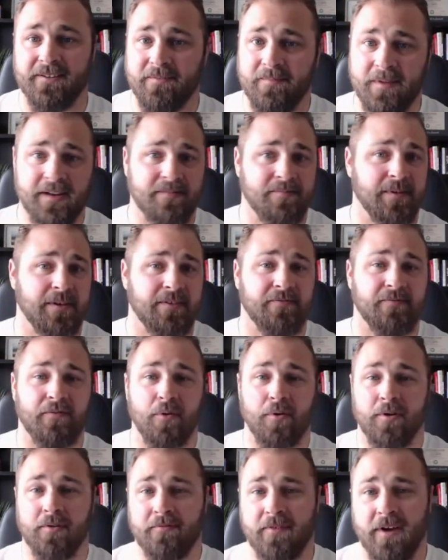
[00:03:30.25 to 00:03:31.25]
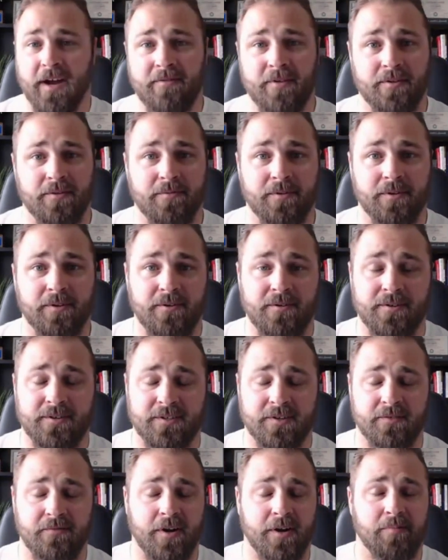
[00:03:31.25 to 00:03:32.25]
there might be four or five other recruiters
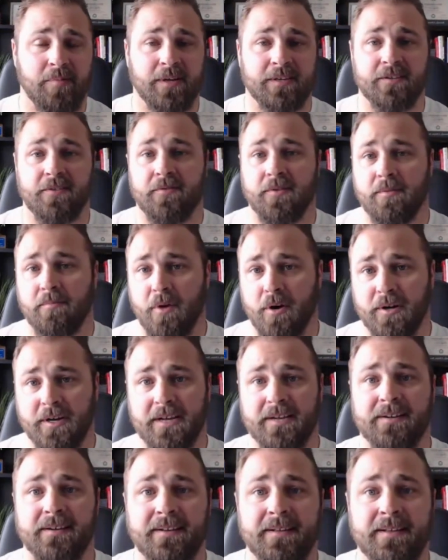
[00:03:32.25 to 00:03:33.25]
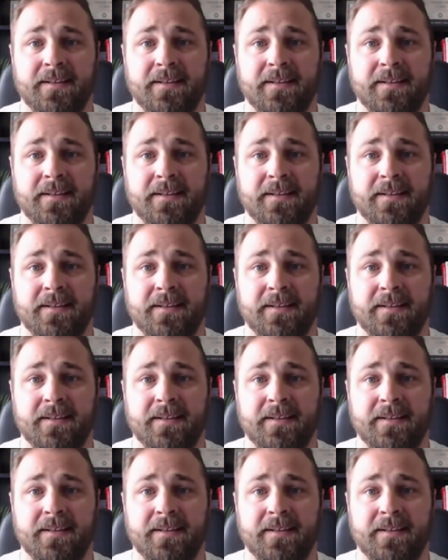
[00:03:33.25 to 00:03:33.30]
that have already picked over the market